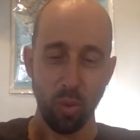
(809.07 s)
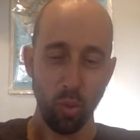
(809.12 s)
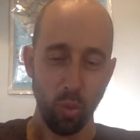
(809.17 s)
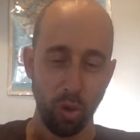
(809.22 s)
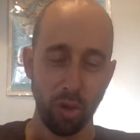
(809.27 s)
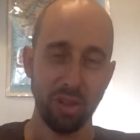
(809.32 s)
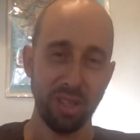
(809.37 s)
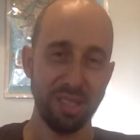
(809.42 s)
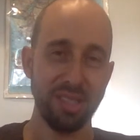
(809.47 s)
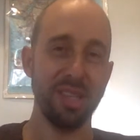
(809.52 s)

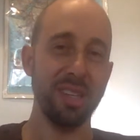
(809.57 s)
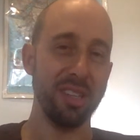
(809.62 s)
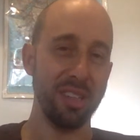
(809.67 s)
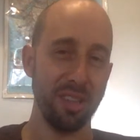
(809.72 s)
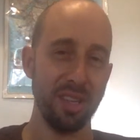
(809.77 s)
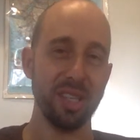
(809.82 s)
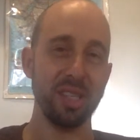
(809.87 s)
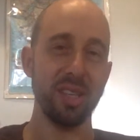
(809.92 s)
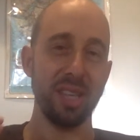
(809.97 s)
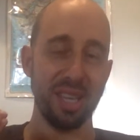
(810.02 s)
we're listening to
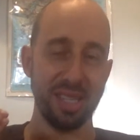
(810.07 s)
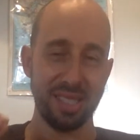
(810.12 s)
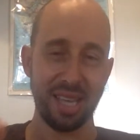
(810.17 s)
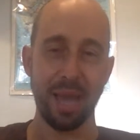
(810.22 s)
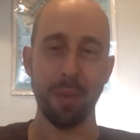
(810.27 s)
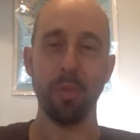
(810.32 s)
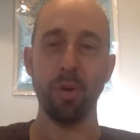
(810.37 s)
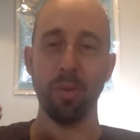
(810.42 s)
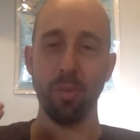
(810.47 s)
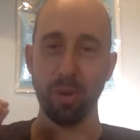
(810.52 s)
this
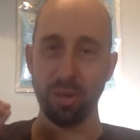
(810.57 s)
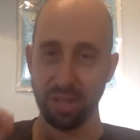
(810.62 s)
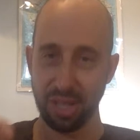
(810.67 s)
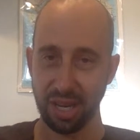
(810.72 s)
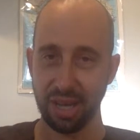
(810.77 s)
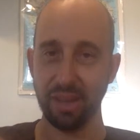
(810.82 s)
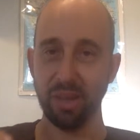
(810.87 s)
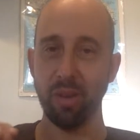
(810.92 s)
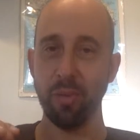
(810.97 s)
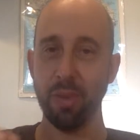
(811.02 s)
example in
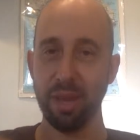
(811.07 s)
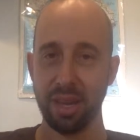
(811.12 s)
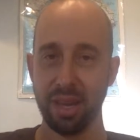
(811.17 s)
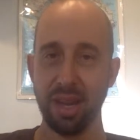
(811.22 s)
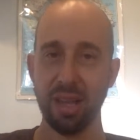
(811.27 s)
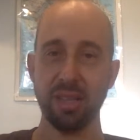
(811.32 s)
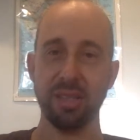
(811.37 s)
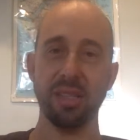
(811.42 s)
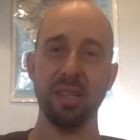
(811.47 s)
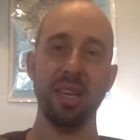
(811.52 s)
particular
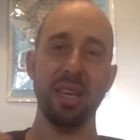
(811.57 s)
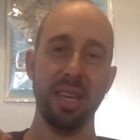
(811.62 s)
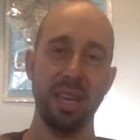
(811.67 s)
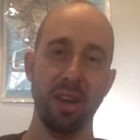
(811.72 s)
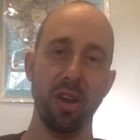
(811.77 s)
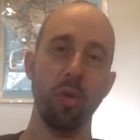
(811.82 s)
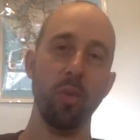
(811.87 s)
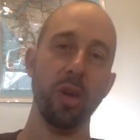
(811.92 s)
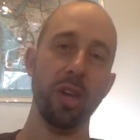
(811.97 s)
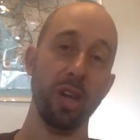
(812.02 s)
because
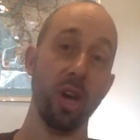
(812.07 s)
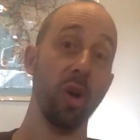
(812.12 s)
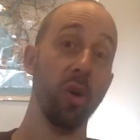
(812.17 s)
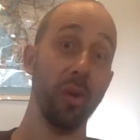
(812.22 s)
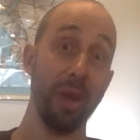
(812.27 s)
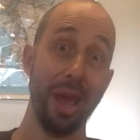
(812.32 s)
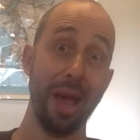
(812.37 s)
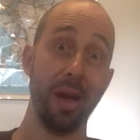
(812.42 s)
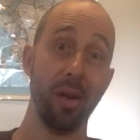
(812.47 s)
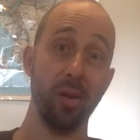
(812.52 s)
here we go
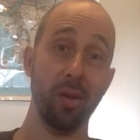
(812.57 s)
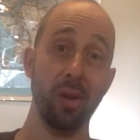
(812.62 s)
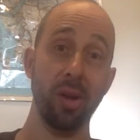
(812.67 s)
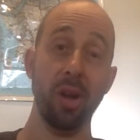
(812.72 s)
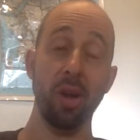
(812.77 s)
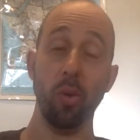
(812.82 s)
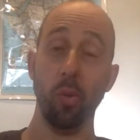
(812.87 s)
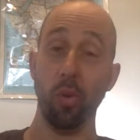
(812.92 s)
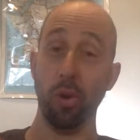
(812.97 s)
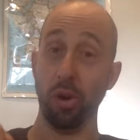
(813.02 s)
now.
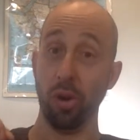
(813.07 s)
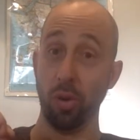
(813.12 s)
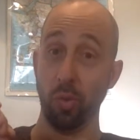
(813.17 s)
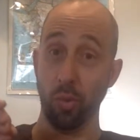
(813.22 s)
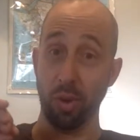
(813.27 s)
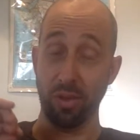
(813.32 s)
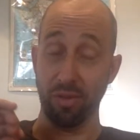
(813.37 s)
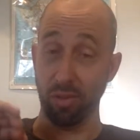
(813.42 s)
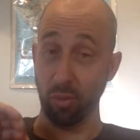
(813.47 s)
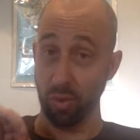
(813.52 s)

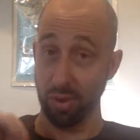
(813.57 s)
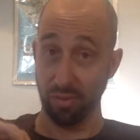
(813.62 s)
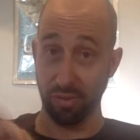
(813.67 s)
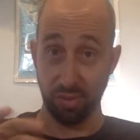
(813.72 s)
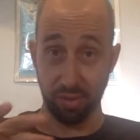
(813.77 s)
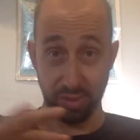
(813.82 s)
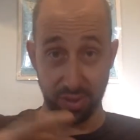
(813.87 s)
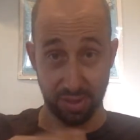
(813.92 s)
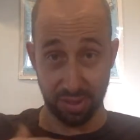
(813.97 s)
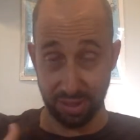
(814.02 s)

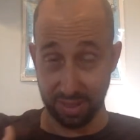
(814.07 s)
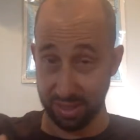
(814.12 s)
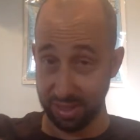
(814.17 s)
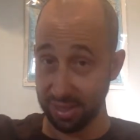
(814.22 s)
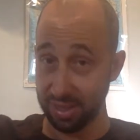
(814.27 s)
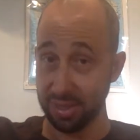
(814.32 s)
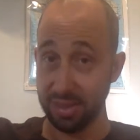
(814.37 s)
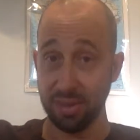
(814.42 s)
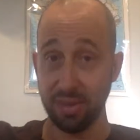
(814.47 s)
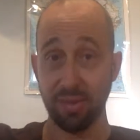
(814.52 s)

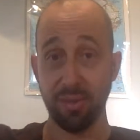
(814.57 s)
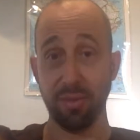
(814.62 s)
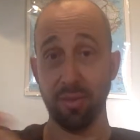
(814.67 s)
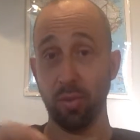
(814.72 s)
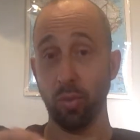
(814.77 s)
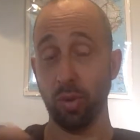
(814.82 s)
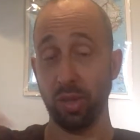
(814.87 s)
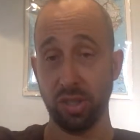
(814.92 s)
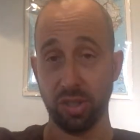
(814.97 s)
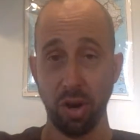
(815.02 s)

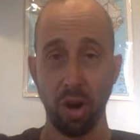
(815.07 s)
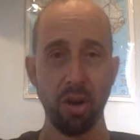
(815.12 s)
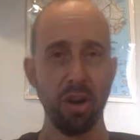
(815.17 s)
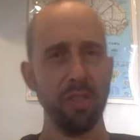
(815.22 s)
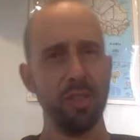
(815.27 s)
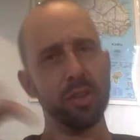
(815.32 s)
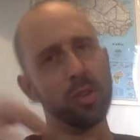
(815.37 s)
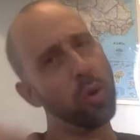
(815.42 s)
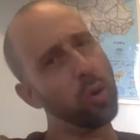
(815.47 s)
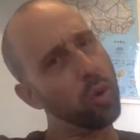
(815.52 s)
We started
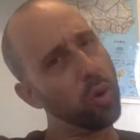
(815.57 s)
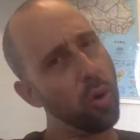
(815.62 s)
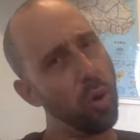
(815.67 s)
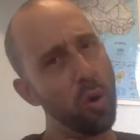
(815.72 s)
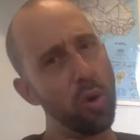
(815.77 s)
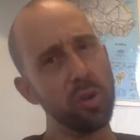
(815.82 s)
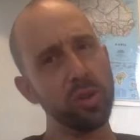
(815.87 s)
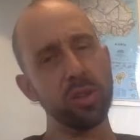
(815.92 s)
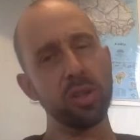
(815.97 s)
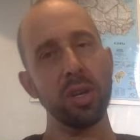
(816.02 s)
this whole
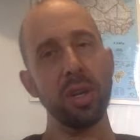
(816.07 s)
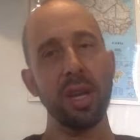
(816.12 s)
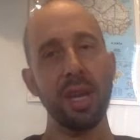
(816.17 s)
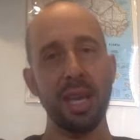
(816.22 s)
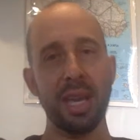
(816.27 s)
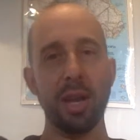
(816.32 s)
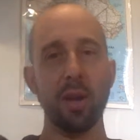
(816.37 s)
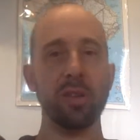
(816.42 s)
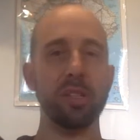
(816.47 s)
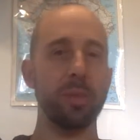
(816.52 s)
course.
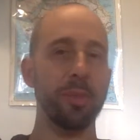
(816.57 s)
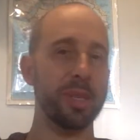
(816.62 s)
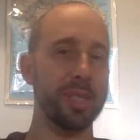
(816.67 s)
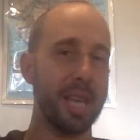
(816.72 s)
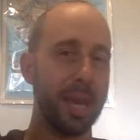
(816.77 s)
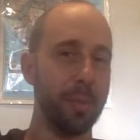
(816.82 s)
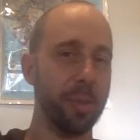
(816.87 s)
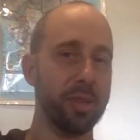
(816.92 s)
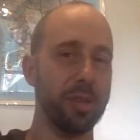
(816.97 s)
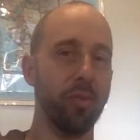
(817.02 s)
Here's some
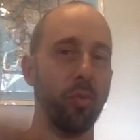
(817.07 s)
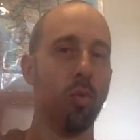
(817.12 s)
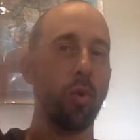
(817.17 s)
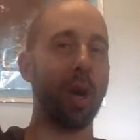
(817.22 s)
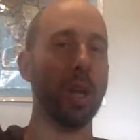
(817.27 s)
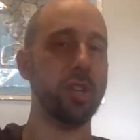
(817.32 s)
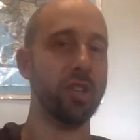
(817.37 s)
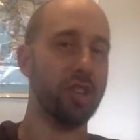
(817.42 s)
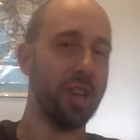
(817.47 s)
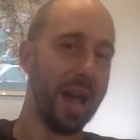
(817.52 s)
examples of
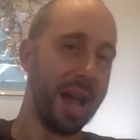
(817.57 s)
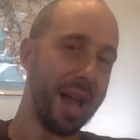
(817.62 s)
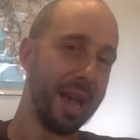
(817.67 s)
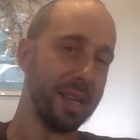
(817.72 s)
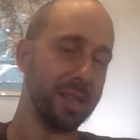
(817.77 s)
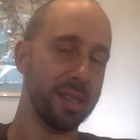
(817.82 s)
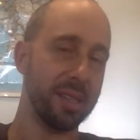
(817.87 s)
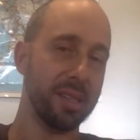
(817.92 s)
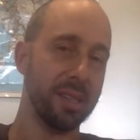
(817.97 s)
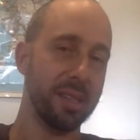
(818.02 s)
what
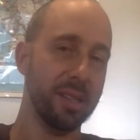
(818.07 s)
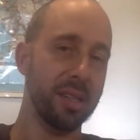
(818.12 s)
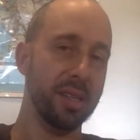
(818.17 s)
jazz